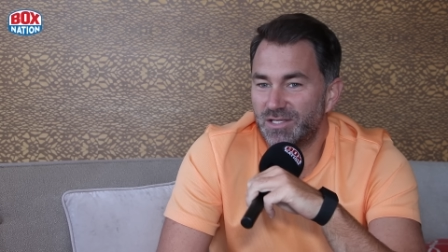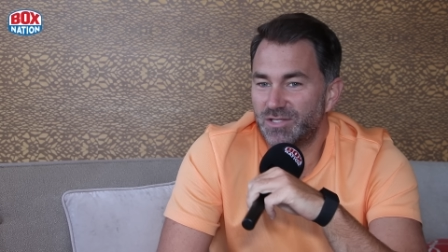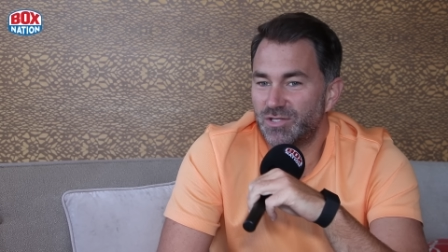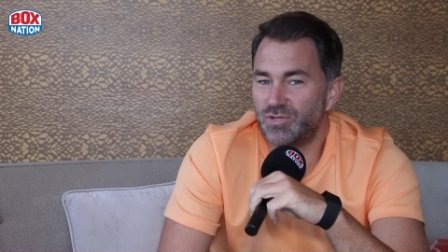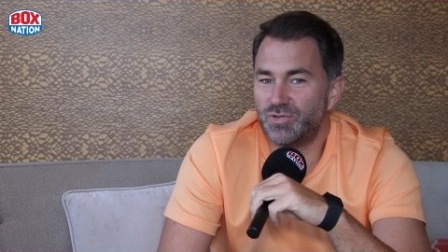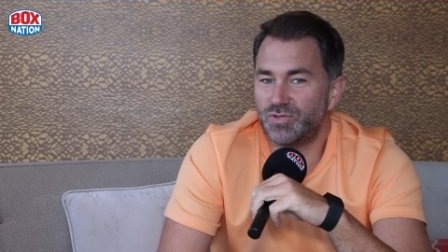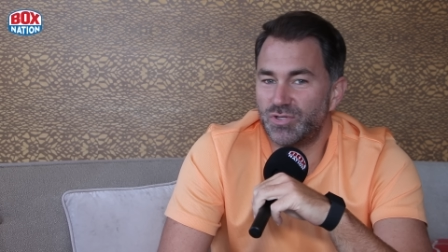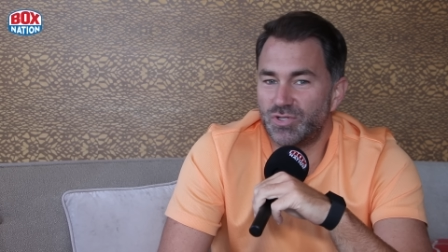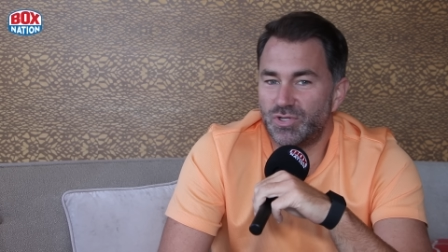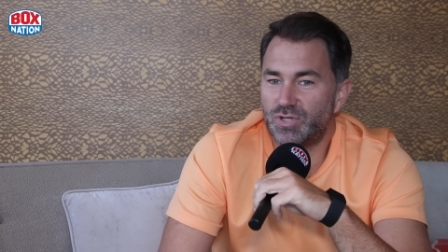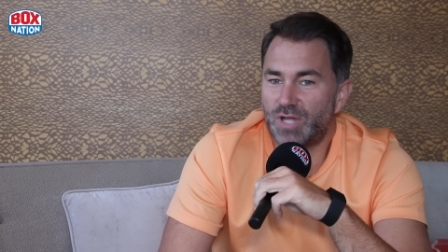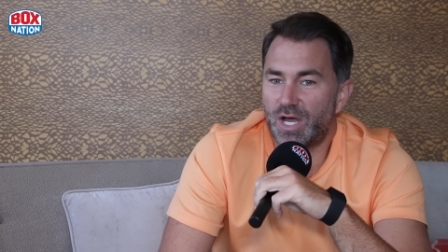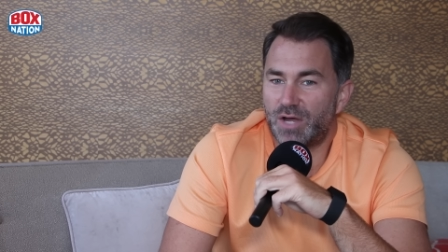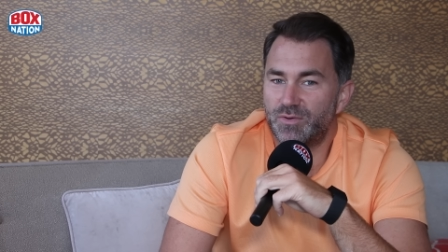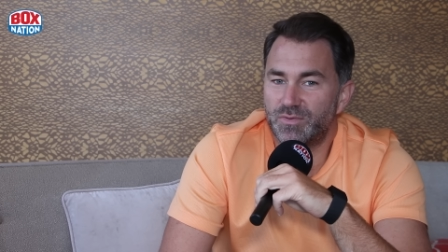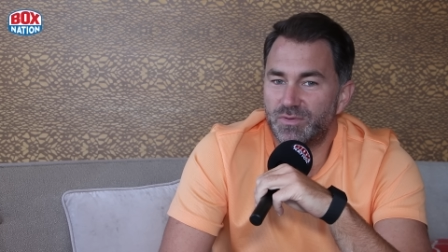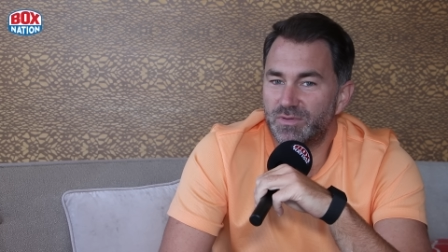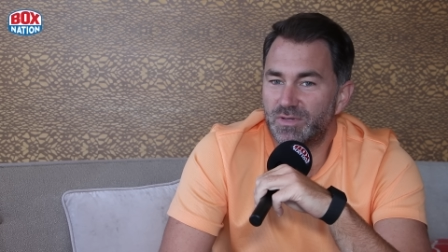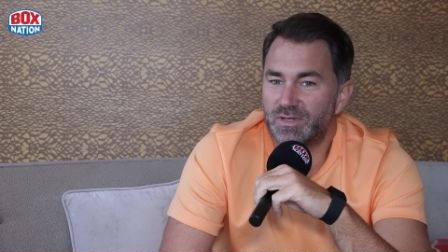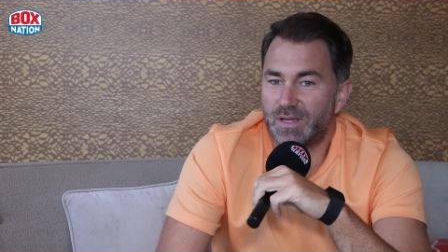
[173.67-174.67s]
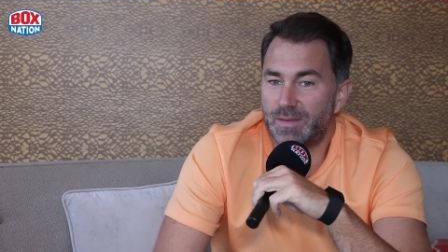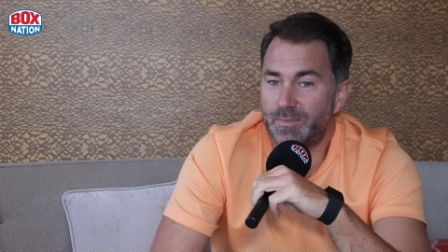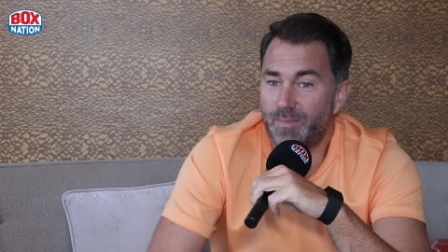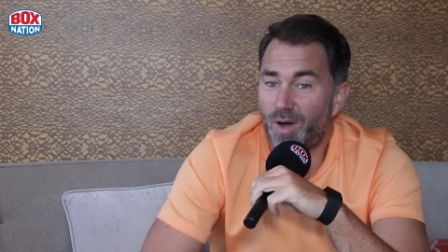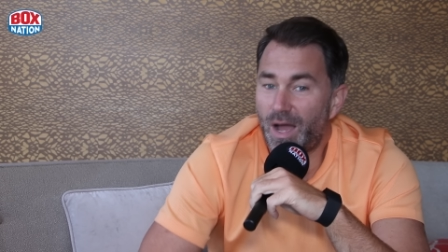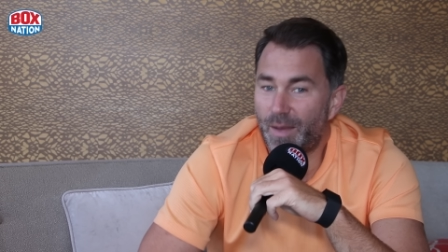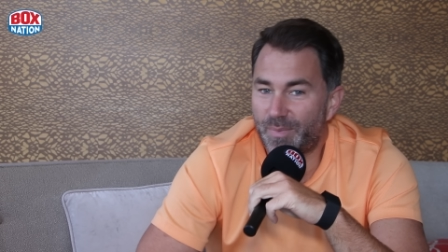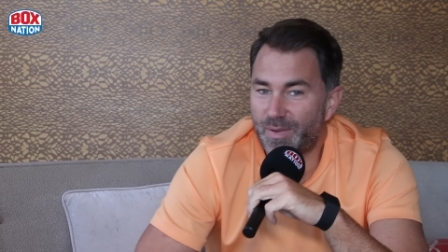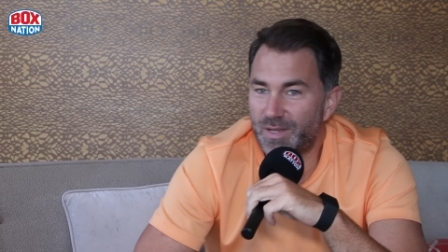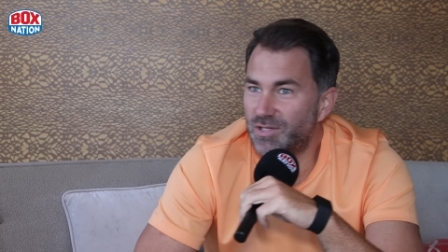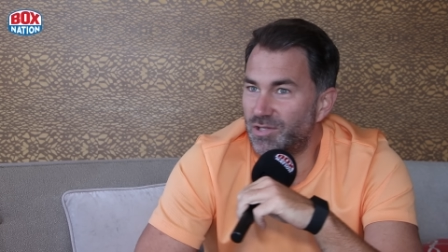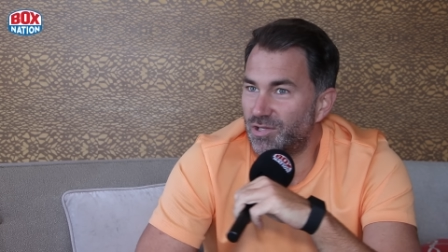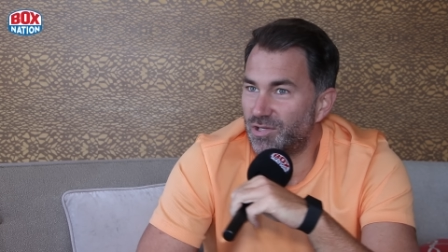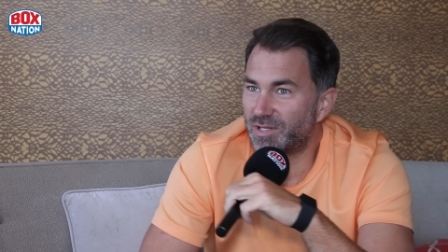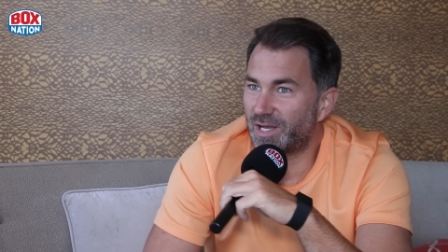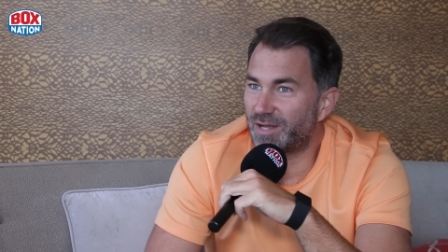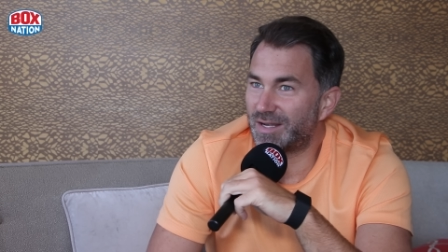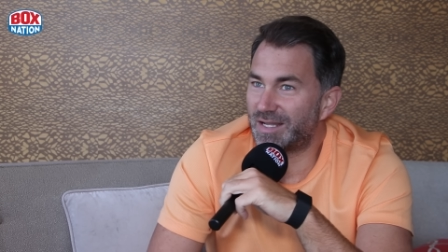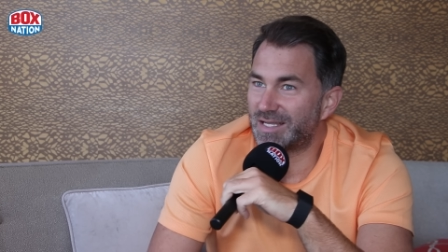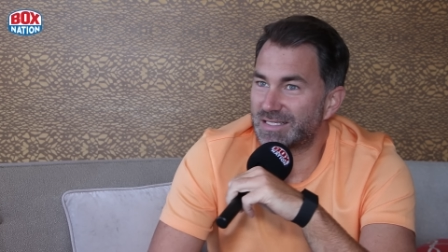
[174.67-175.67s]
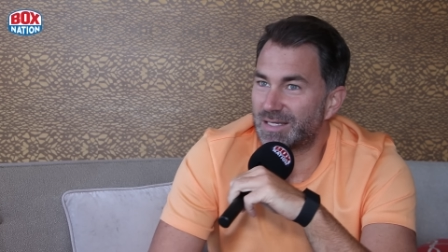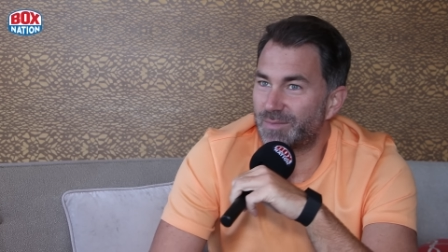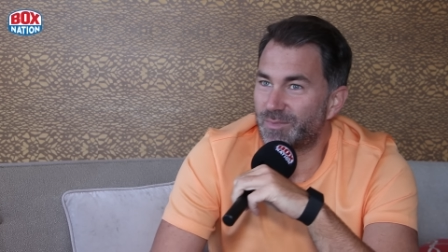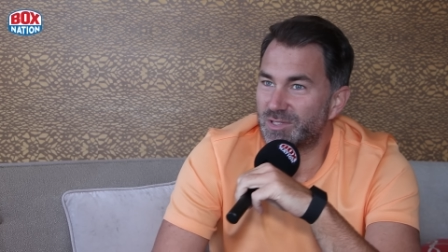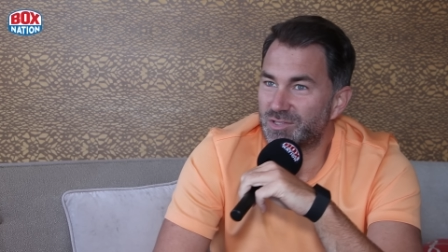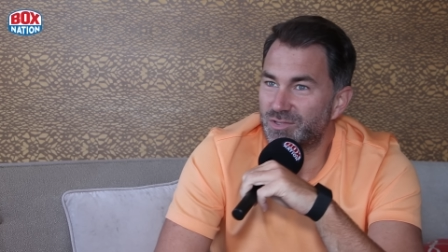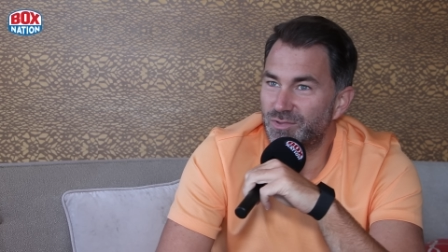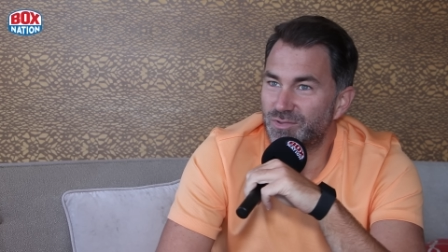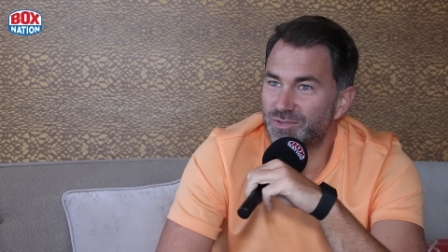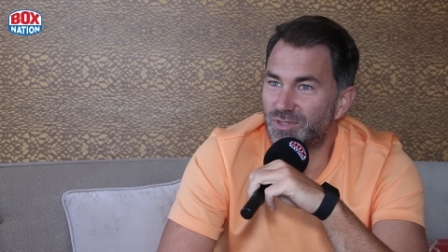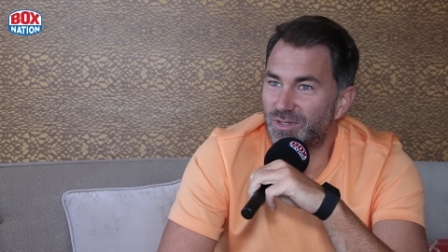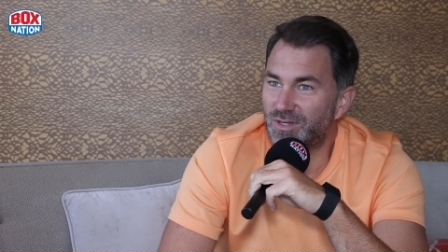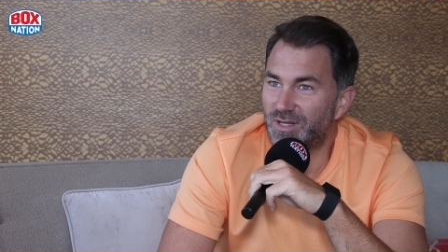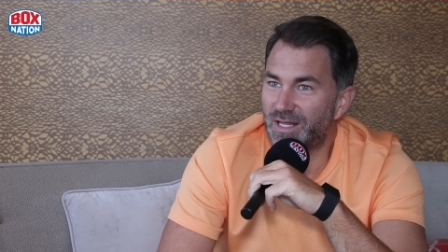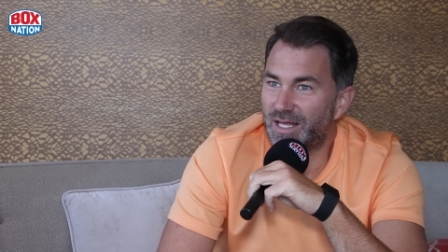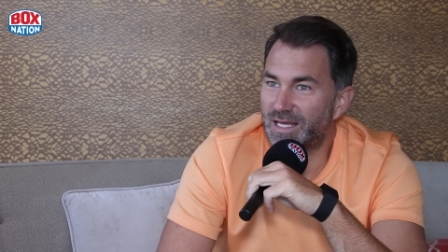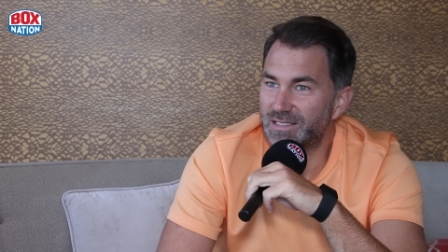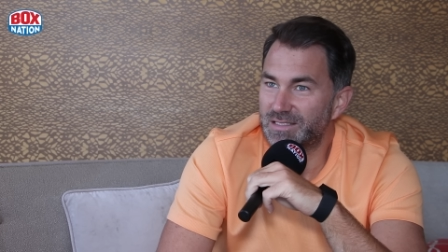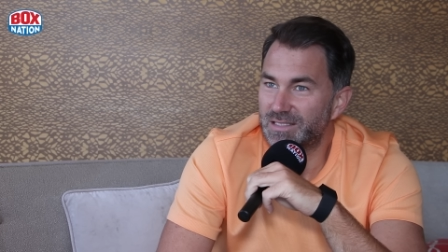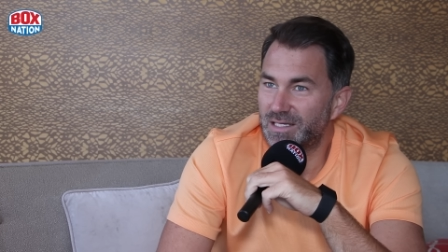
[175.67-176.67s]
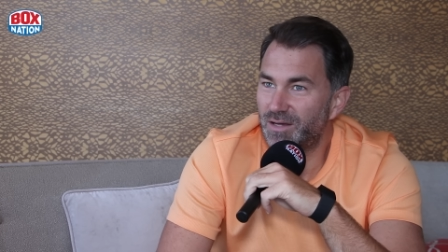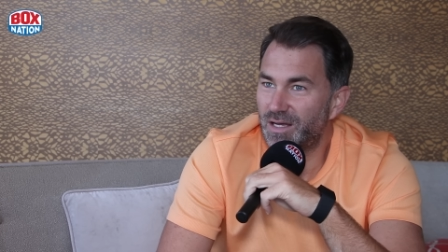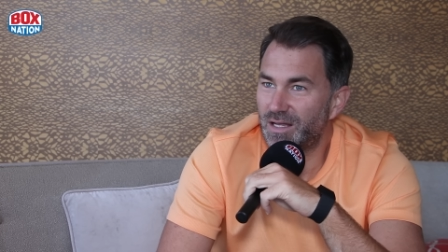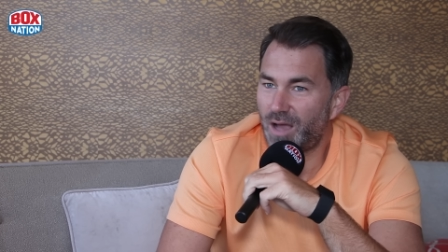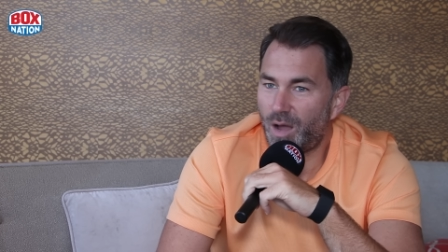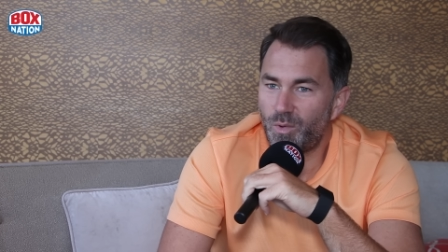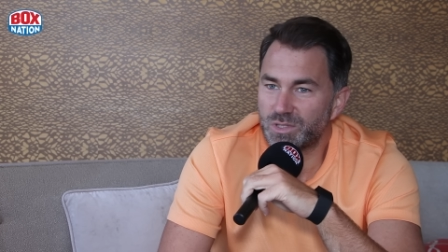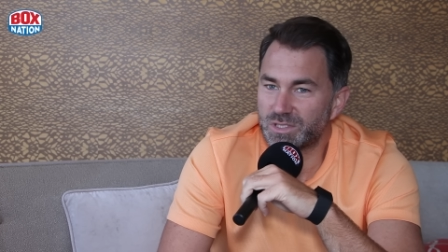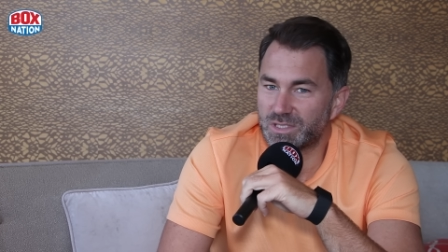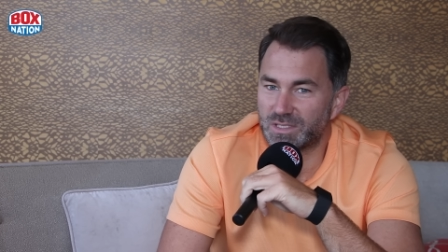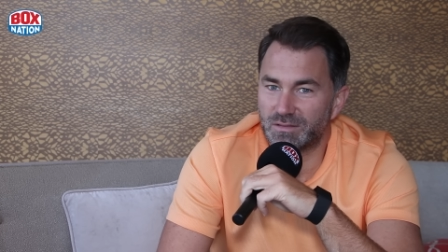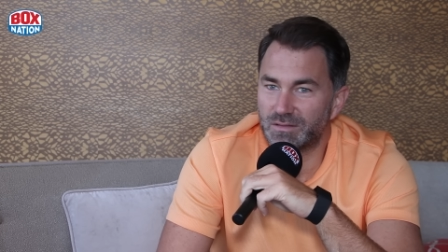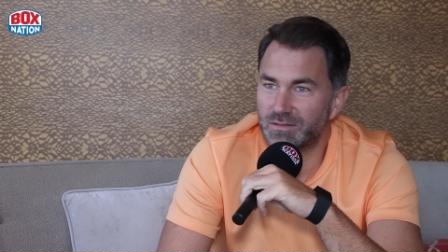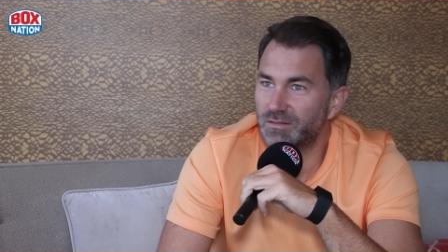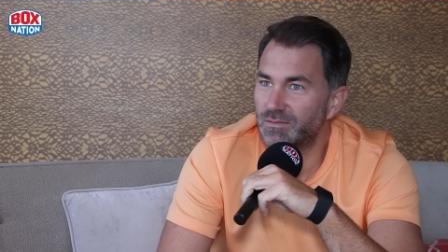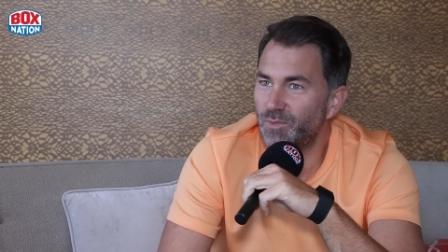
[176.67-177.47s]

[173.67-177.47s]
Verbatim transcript: You, you don't, in my opinion, you don't let someone talk to you like that. So I, I wasn't.